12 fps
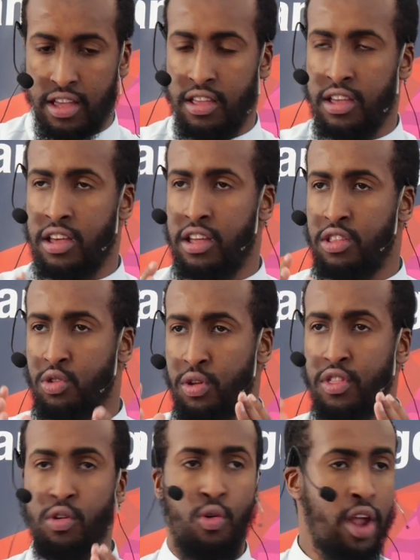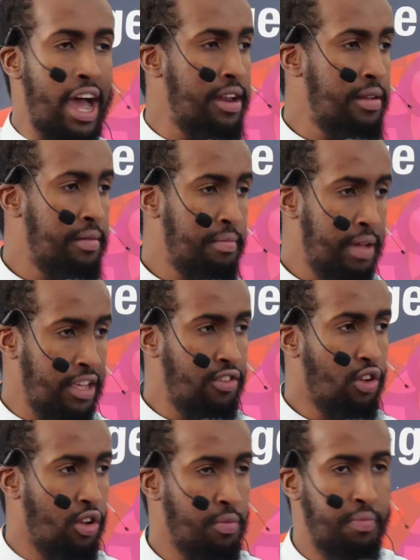doing the Quran
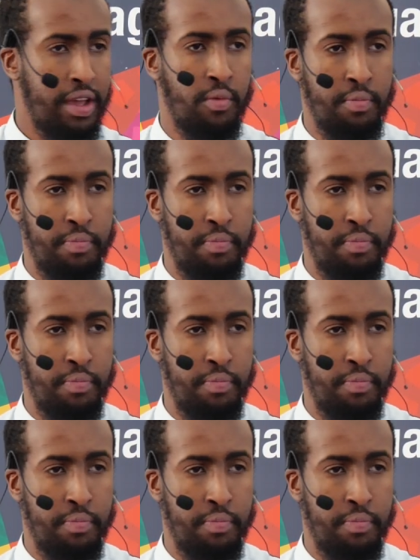based on